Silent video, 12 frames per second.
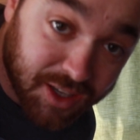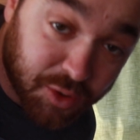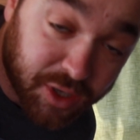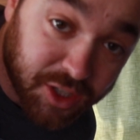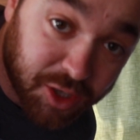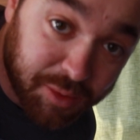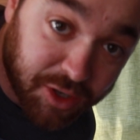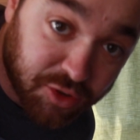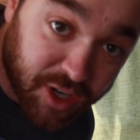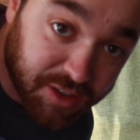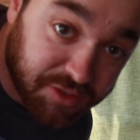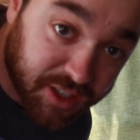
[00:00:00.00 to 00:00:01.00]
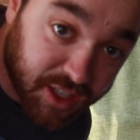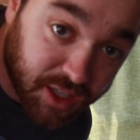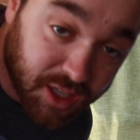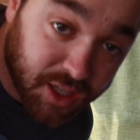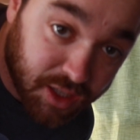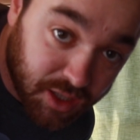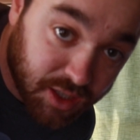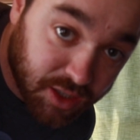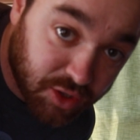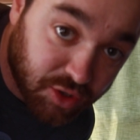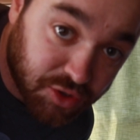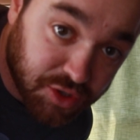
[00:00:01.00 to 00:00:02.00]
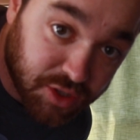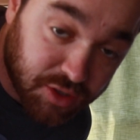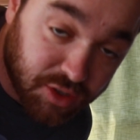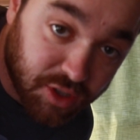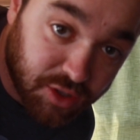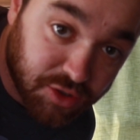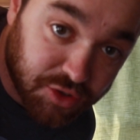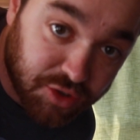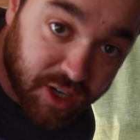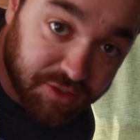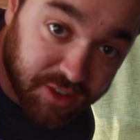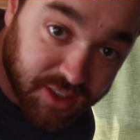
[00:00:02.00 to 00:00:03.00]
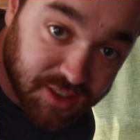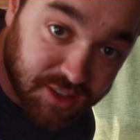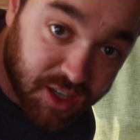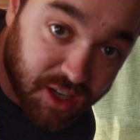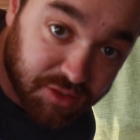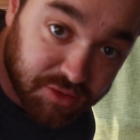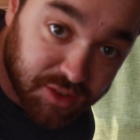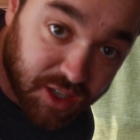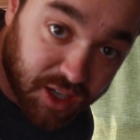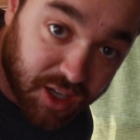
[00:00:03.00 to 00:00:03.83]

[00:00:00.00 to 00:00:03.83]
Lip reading: Quick note about dry fitting. You should dry fit stuff